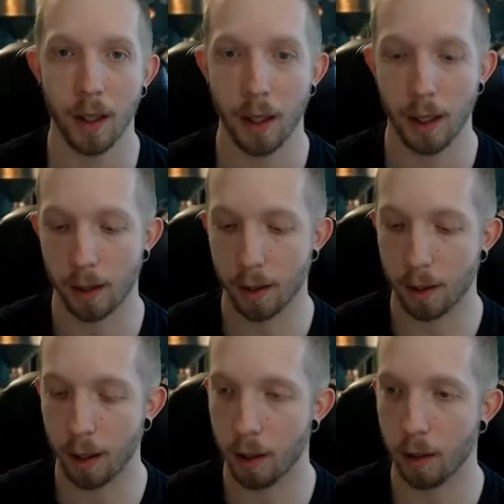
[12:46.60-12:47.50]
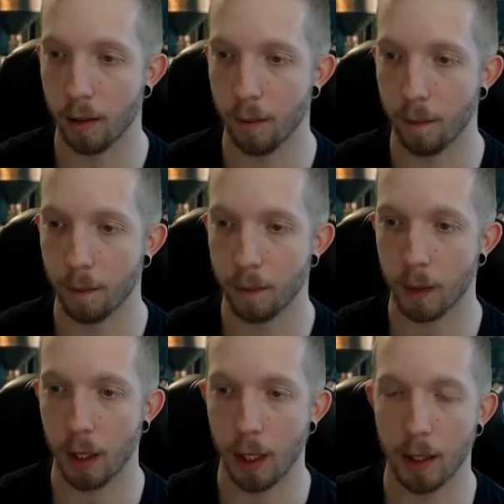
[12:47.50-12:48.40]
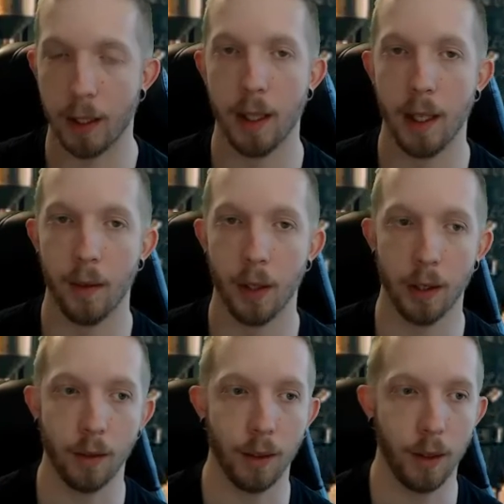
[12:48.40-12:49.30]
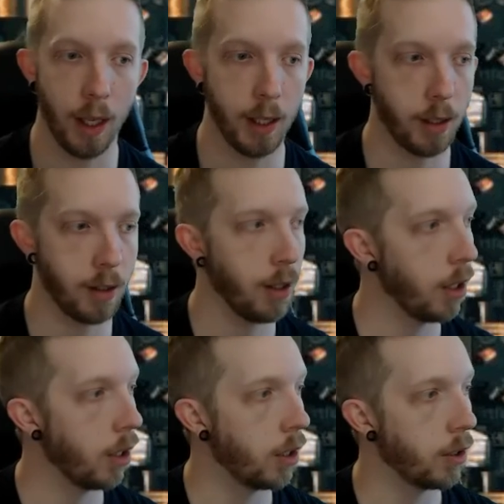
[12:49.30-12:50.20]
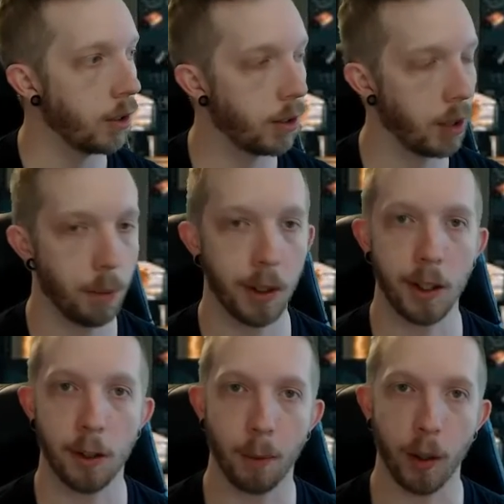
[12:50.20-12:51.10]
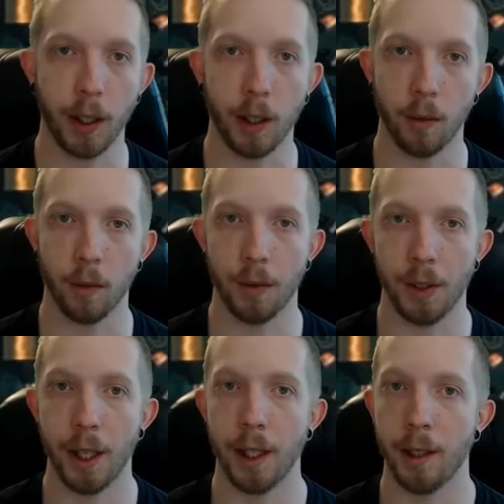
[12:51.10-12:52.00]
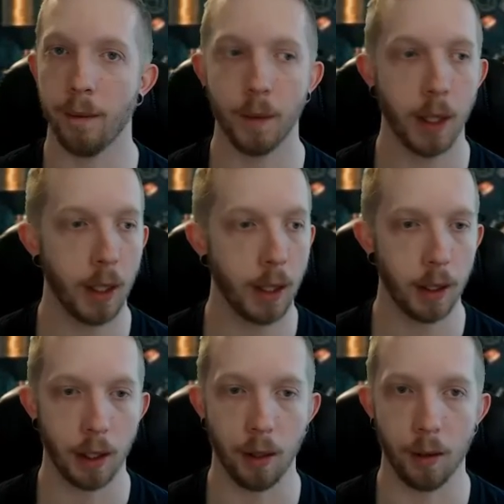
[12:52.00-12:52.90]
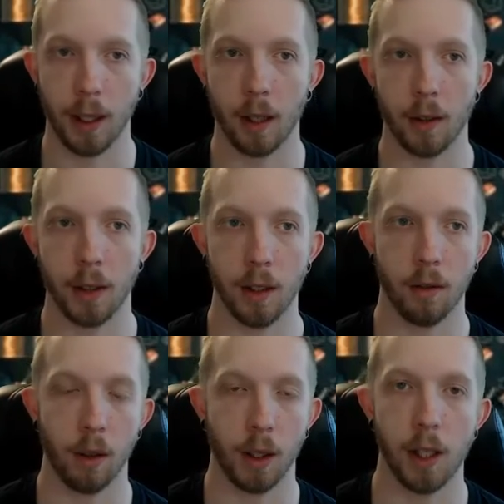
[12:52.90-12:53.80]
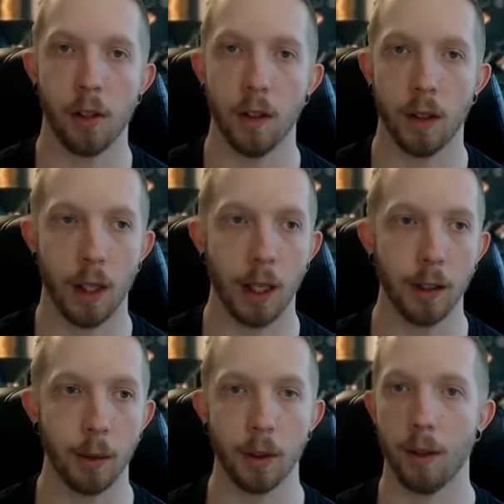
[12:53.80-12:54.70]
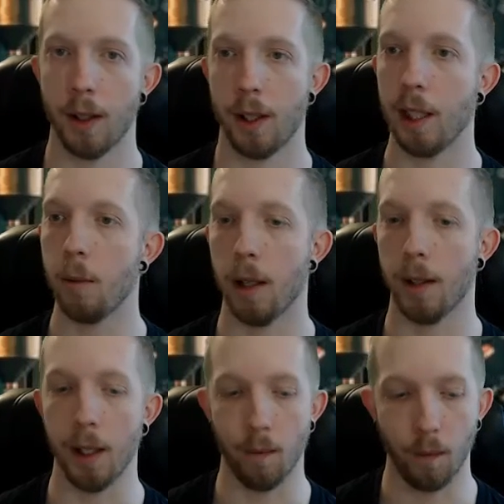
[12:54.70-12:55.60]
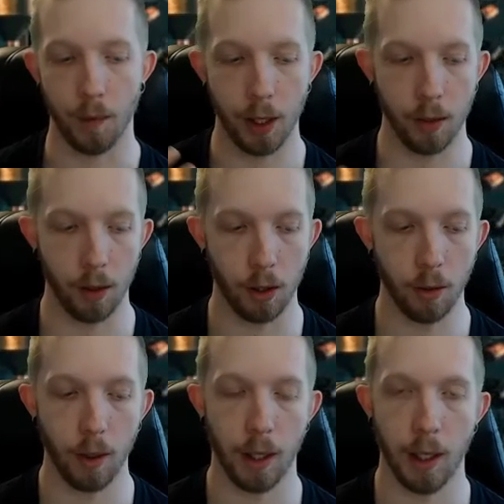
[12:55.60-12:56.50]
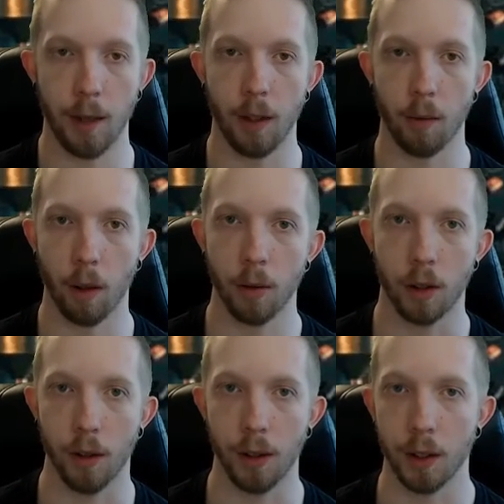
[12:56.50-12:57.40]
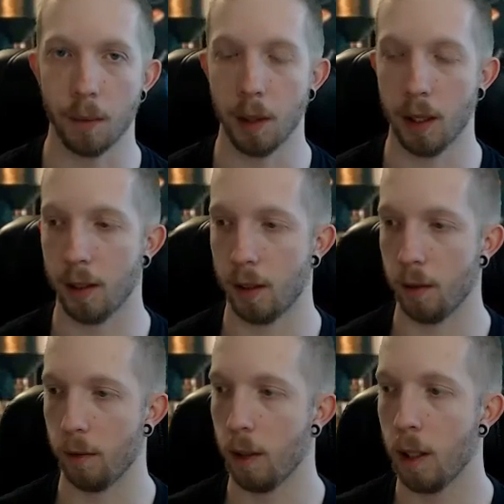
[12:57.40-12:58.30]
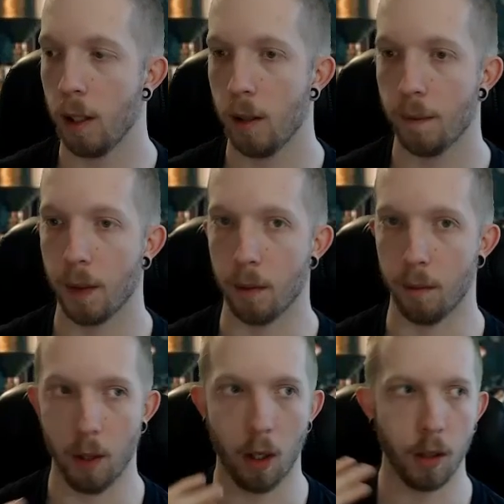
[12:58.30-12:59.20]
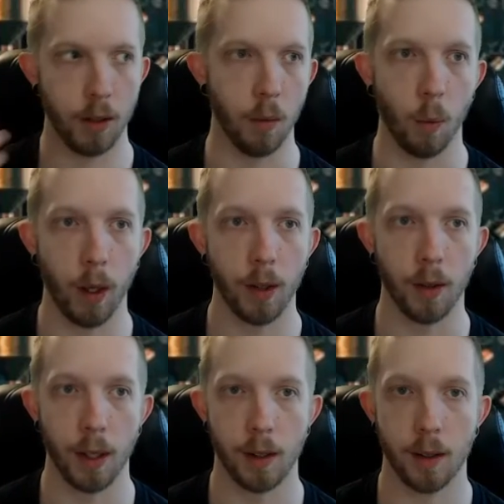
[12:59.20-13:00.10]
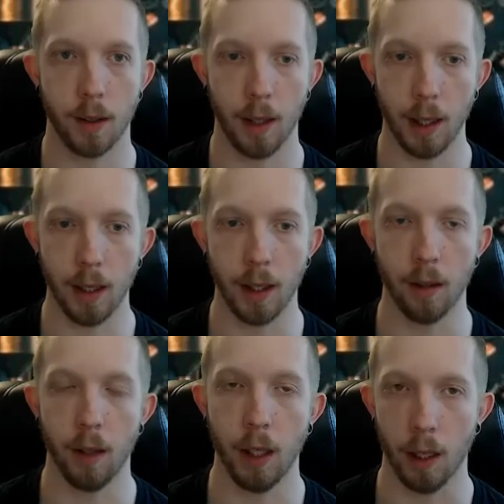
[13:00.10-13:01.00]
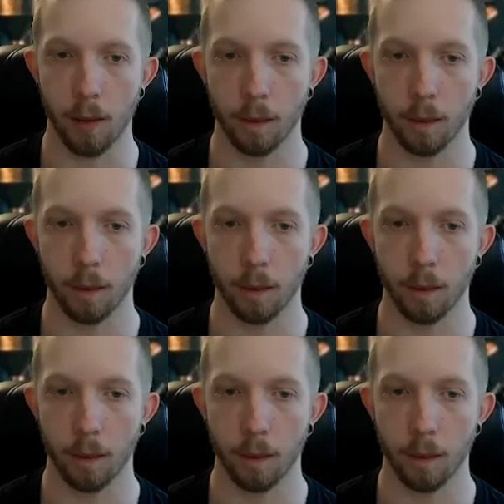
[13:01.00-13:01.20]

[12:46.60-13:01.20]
It's such a, I can have a nice summery spring day you know, they got all these locations in Hollywood, so I see why they didn't do a heavy roast on this because of the awesome weather that's in LA.